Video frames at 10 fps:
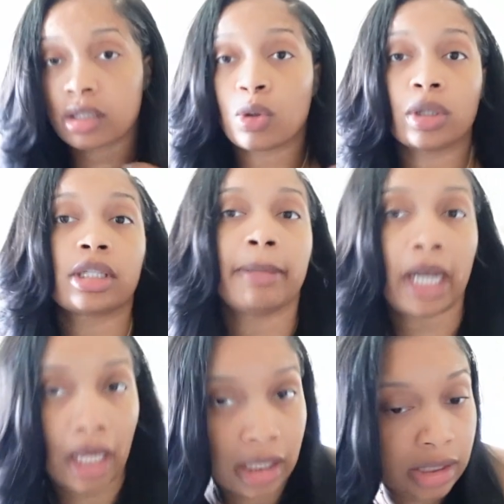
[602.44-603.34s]
talk to me
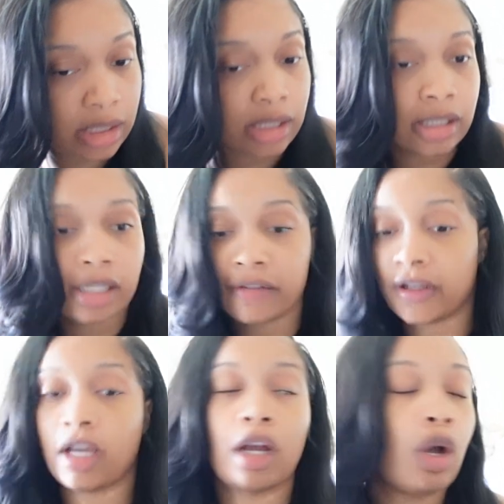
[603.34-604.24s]
nice it's
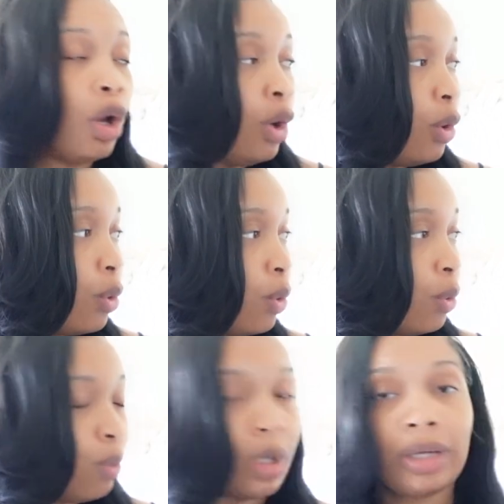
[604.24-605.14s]
giving who
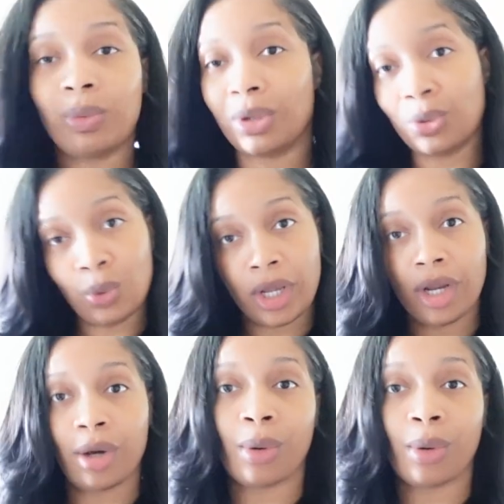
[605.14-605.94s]
what when where